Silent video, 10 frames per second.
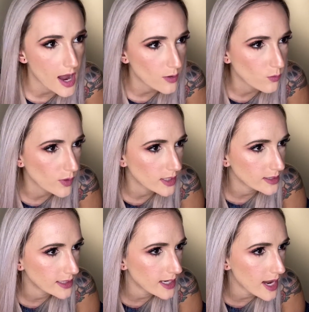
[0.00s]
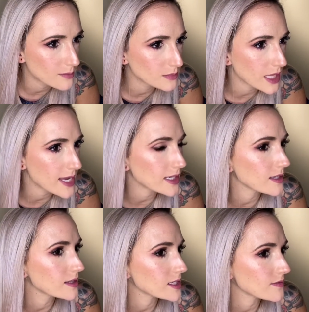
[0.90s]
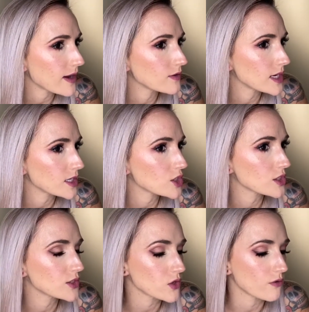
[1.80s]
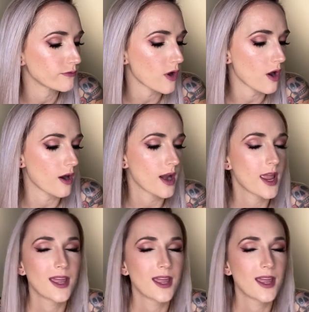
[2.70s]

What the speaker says: I really am liking this foundation so far.